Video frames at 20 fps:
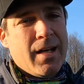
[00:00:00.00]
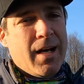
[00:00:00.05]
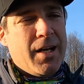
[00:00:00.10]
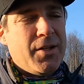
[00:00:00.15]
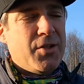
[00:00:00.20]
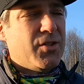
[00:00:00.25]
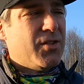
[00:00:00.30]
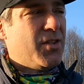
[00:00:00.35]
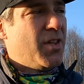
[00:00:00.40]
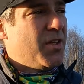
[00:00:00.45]

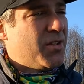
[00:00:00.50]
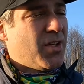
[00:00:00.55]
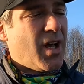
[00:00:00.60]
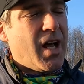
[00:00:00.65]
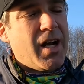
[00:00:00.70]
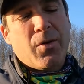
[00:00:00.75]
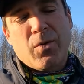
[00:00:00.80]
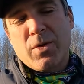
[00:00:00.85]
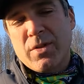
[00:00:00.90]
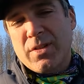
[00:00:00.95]
Uh, just the
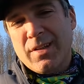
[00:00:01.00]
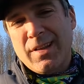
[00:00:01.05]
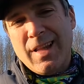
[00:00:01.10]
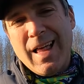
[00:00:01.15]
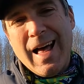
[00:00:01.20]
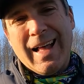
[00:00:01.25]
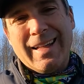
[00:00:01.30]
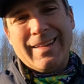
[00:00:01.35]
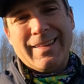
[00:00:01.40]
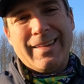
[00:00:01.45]
Sonic was a
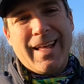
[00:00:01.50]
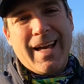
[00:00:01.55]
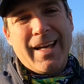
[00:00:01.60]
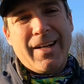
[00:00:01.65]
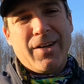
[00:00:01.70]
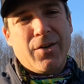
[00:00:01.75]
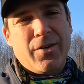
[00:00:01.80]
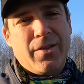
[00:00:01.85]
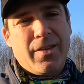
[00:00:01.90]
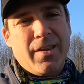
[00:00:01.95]
lot
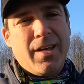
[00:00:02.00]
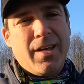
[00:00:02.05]
lighter